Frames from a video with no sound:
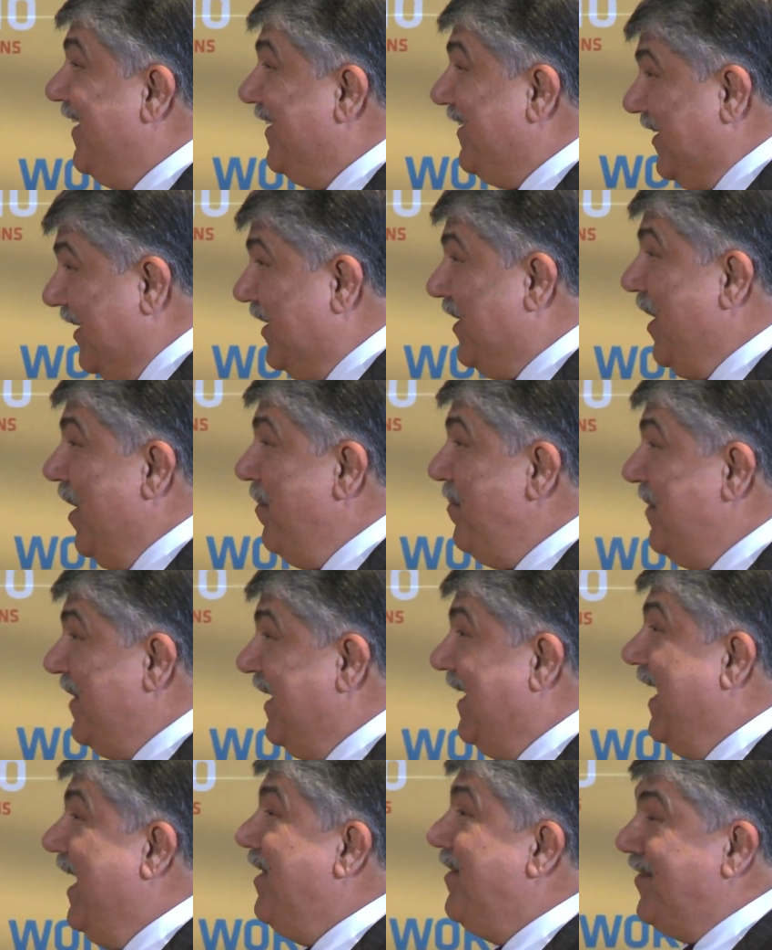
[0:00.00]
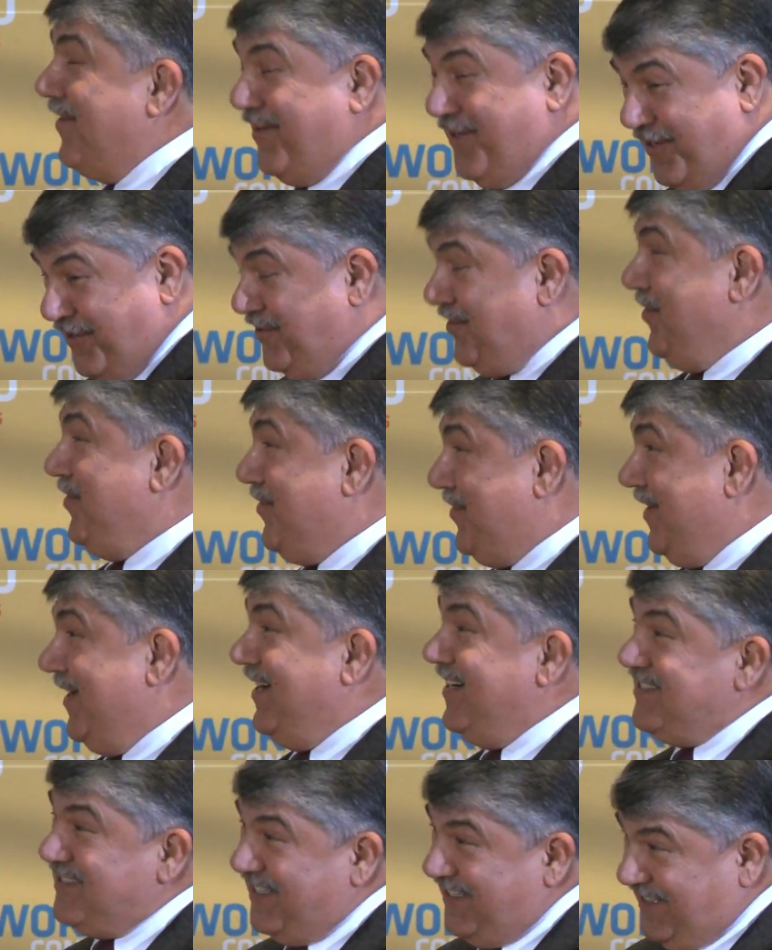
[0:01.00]
to come together to do
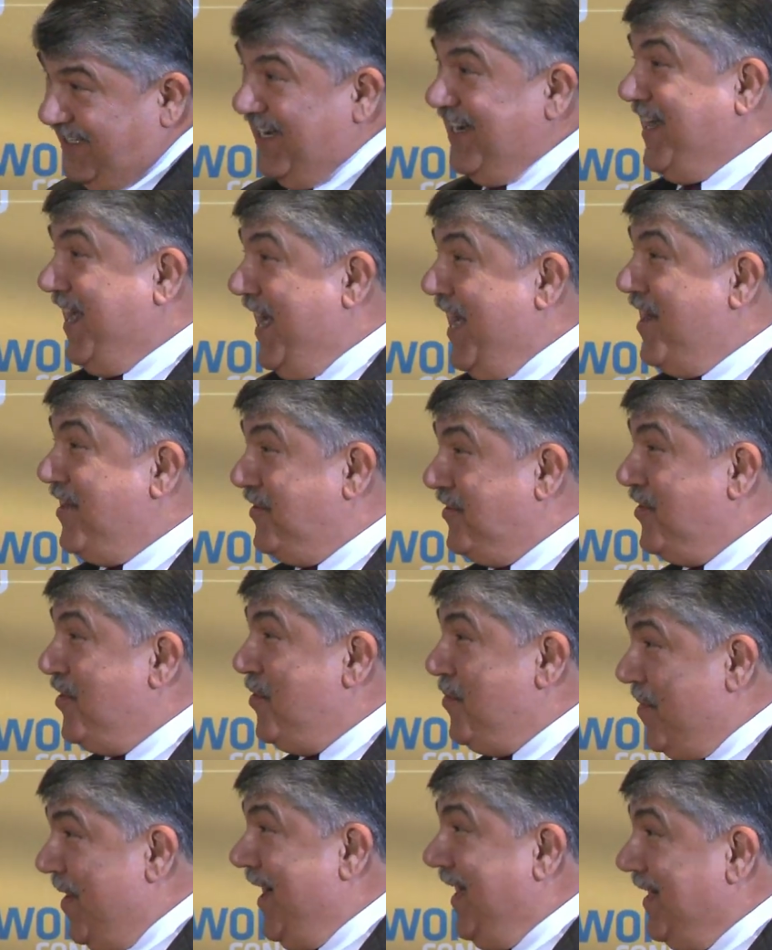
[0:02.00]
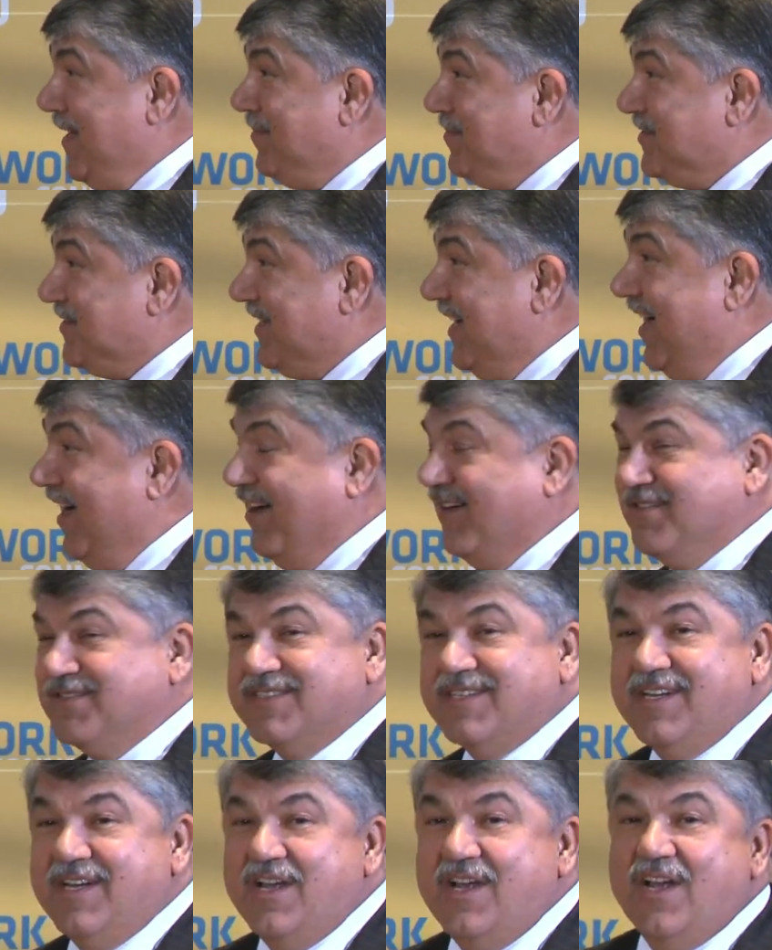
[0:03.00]
things that they can't do by themselves.
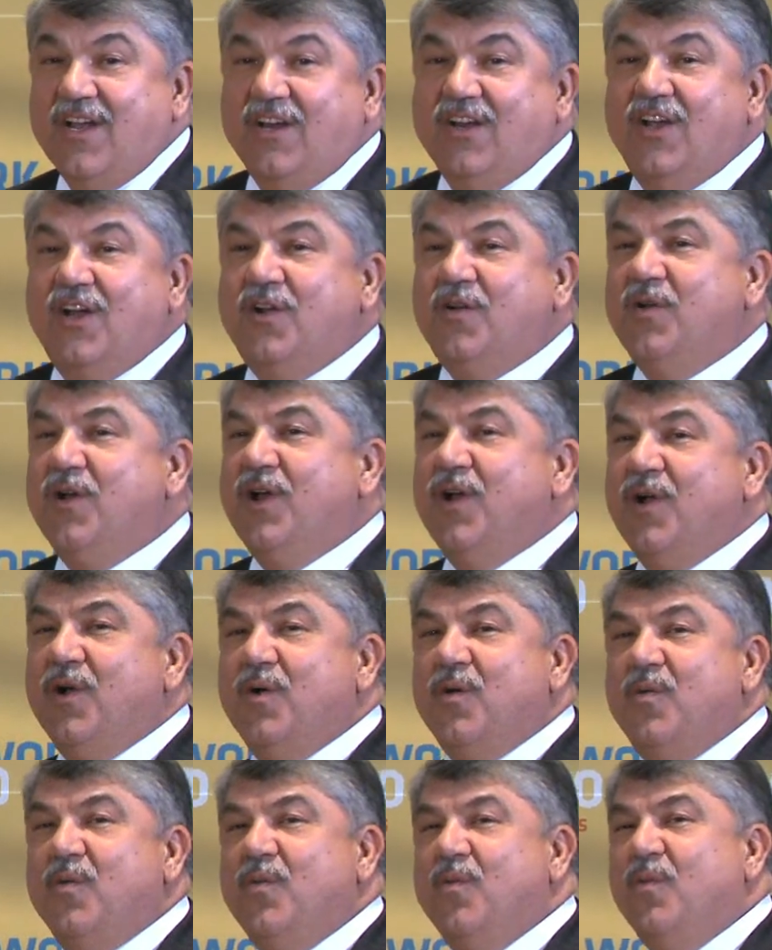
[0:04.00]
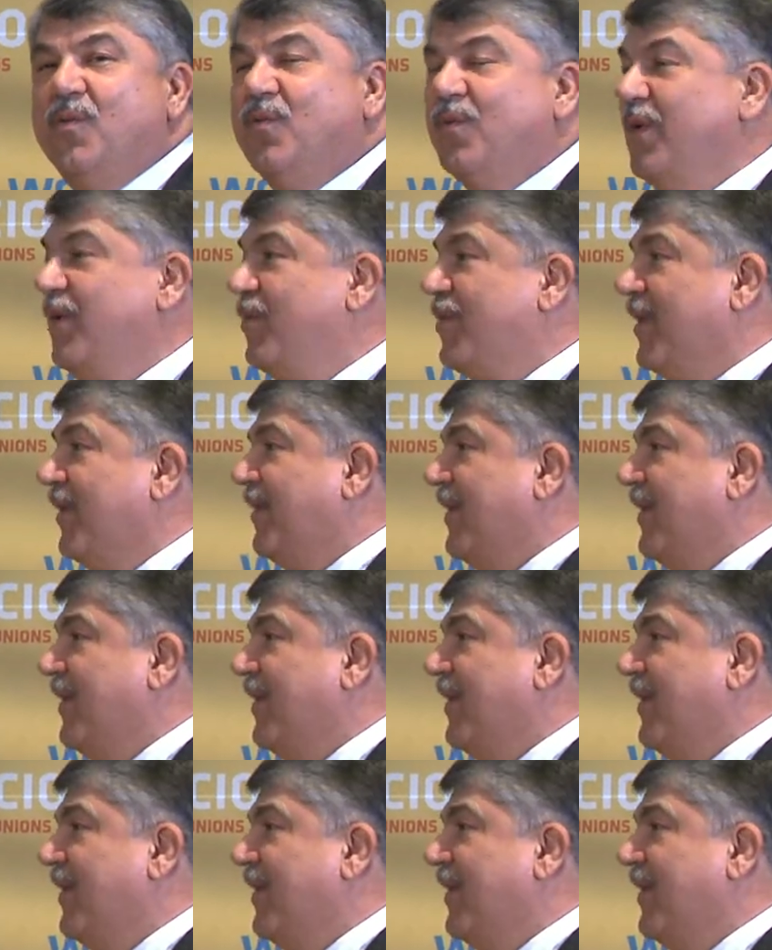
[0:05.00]
Look, we want